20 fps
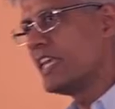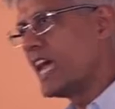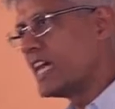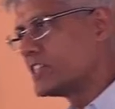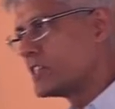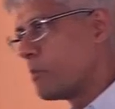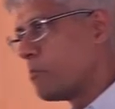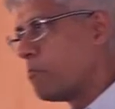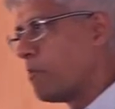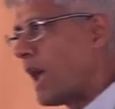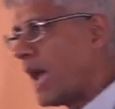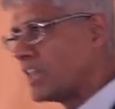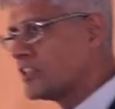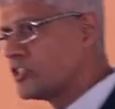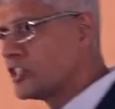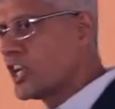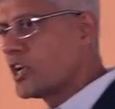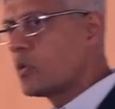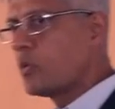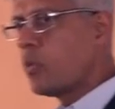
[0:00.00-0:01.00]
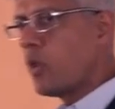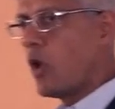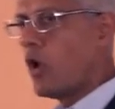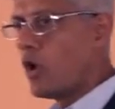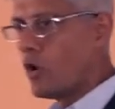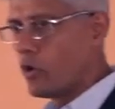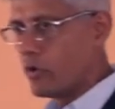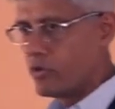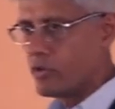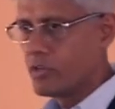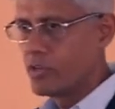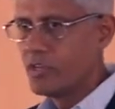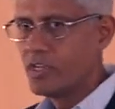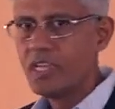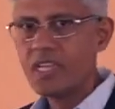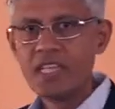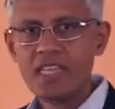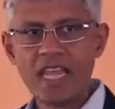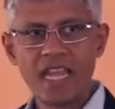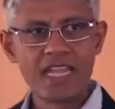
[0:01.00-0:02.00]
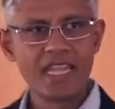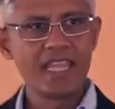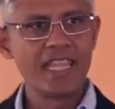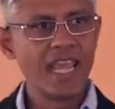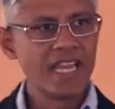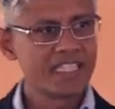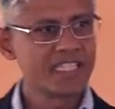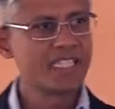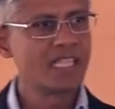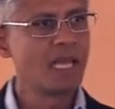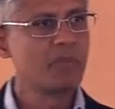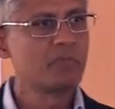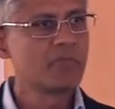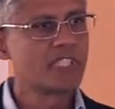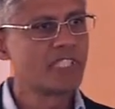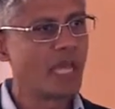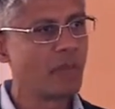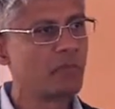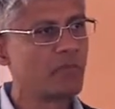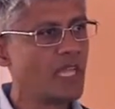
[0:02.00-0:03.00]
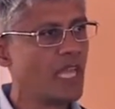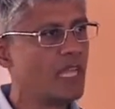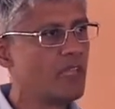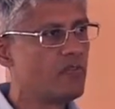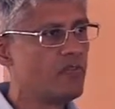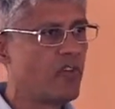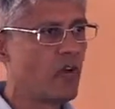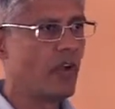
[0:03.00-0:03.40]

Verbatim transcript: as a magic wand that gets them something for